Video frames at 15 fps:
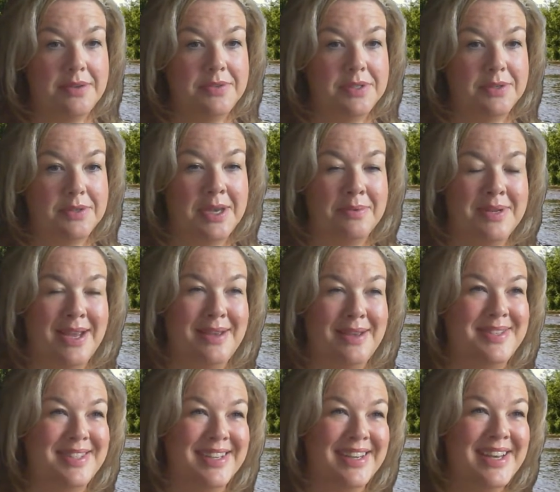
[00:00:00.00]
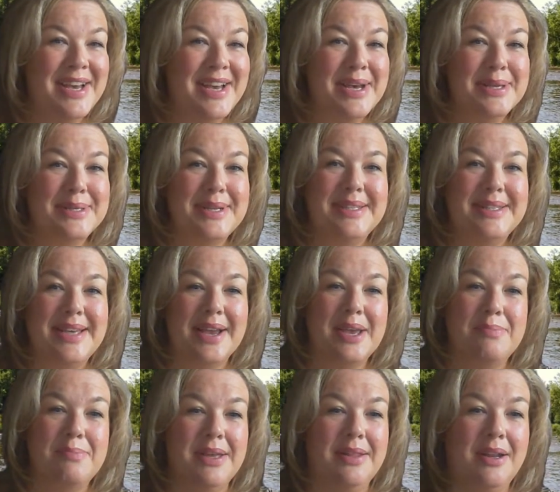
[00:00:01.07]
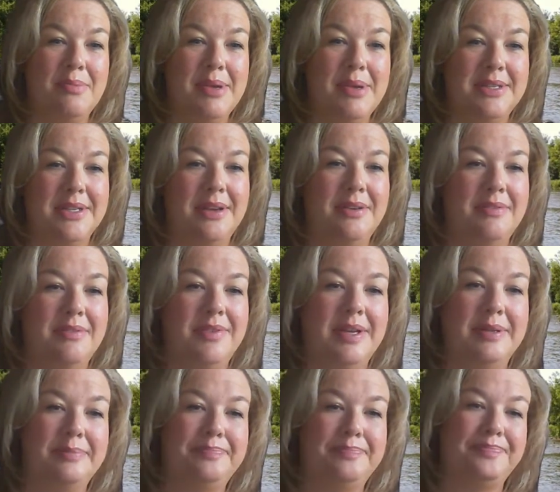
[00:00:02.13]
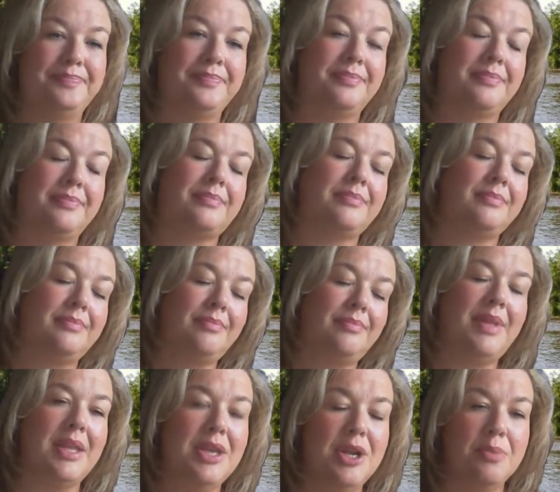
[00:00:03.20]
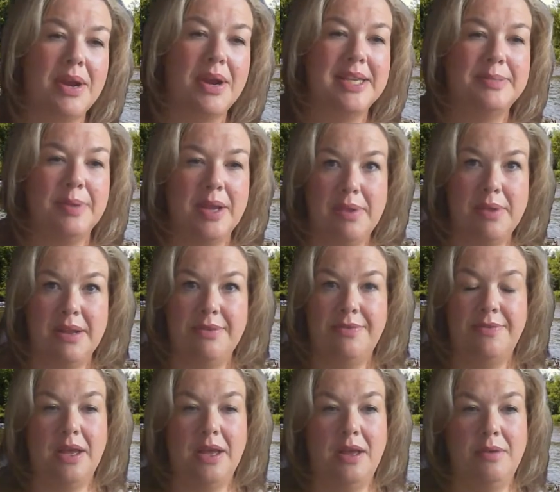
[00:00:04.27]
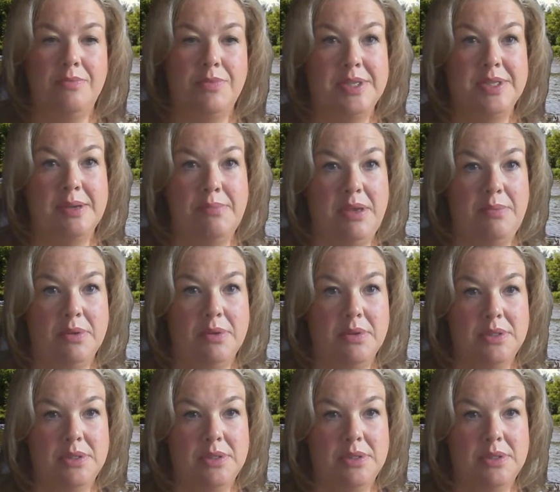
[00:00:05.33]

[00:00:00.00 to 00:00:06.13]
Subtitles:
So sometimes that can be a little bit of, you know, price prohibitive for some people.